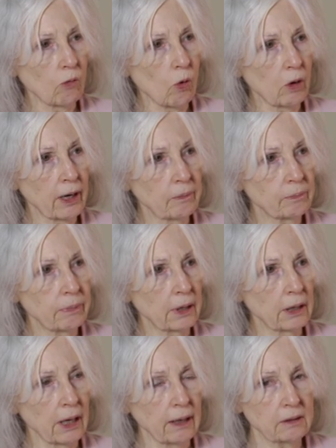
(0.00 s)
I woke up
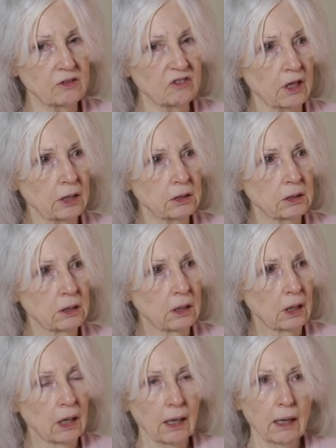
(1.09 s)
and I said,
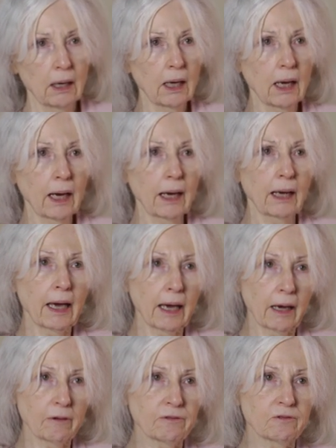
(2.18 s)
I
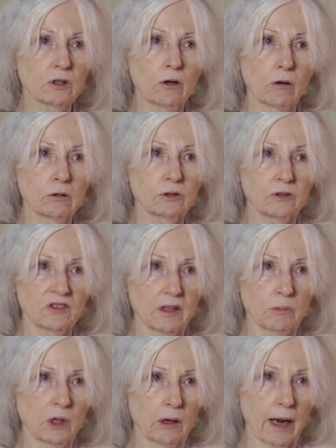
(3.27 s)
have to go to
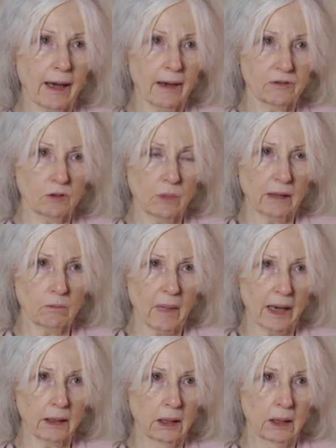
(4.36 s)
seminary. I have to make
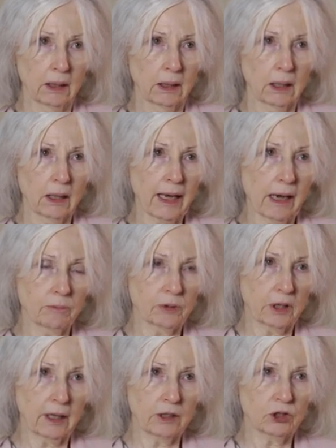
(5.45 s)
my
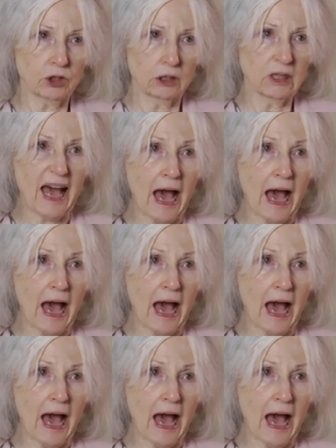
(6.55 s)
application.